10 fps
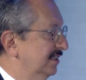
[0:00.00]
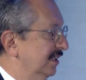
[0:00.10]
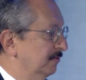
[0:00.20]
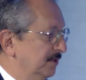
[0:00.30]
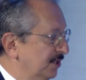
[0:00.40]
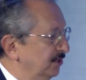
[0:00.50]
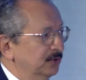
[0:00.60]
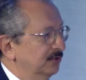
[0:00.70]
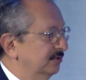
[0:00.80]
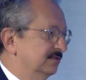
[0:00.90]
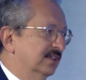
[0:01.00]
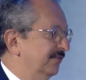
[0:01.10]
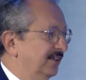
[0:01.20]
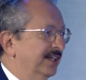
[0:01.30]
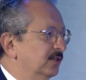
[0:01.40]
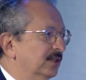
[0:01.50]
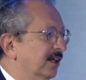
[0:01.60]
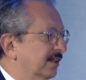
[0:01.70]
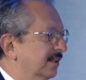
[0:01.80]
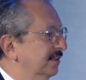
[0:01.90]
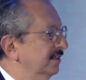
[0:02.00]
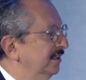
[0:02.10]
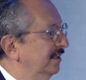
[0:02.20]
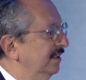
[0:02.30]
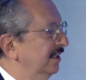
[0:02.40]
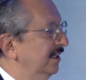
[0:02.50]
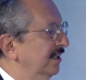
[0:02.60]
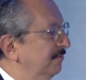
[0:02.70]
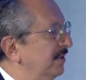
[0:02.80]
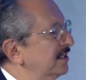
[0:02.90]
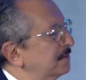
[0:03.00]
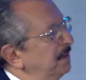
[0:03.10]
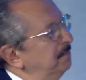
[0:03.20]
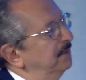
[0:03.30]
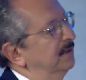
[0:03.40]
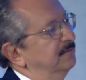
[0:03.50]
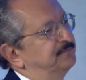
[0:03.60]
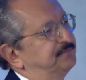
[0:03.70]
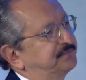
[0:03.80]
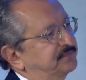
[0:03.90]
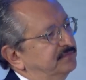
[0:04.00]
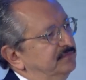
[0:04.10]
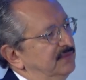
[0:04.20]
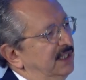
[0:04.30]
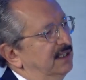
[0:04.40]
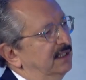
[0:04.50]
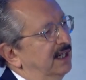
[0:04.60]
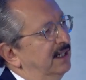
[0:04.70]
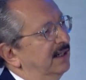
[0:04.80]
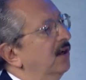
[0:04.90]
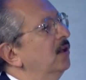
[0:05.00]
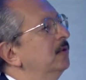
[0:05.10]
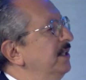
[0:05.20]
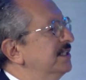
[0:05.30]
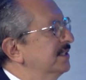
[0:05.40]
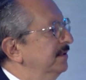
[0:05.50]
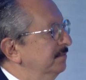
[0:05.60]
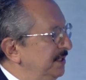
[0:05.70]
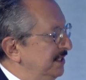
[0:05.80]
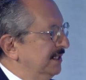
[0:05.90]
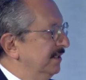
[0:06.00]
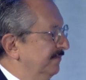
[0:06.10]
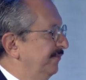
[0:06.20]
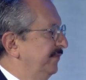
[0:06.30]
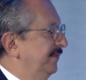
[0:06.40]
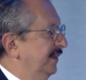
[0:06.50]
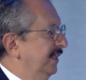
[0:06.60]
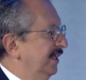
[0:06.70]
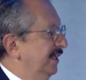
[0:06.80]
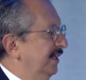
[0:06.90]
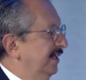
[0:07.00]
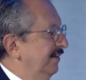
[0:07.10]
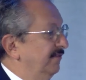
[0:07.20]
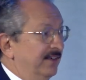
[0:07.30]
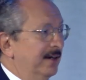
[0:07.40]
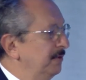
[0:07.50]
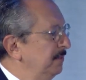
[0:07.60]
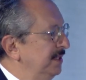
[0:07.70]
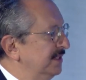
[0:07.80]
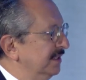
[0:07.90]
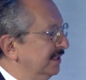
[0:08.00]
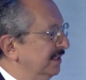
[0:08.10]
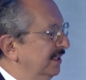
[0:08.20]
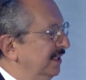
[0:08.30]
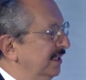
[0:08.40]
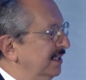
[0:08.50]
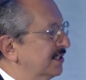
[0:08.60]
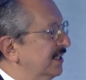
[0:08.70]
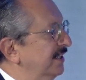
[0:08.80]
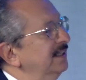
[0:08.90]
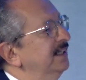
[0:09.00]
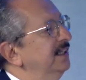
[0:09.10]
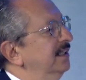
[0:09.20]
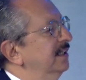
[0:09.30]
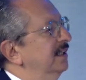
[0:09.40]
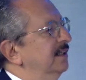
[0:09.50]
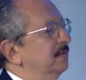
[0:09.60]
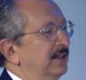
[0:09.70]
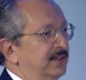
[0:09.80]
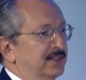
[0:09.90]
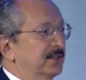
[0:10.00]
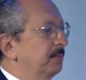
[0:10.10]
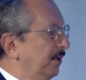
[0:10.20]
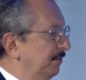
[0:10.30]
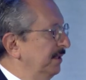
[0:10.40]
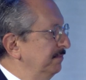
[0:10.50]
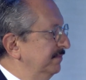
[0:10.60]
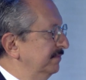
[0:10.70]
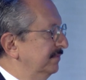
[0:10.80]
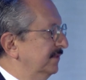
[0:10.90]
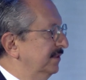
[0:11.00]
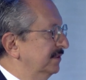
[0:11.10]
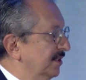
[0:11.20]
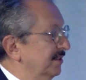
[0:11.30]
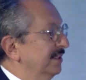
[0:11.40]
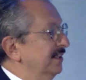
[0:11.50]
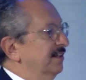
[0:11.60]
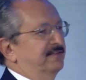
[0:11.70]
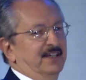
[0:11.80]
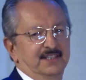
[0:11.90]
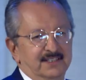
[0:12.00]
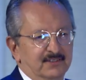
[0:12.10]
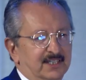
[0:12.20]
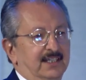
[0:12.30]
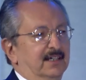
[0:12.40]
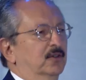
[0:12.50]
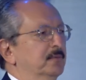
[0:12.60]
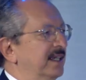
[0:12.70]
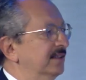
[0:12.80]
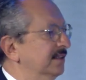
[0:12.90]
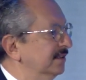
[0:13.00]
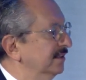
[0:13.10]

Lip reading: and wishing you a very good luck, because people are always busy, very busy. Suddenly, when there's a problem, they're turning their faces to say, oh my God,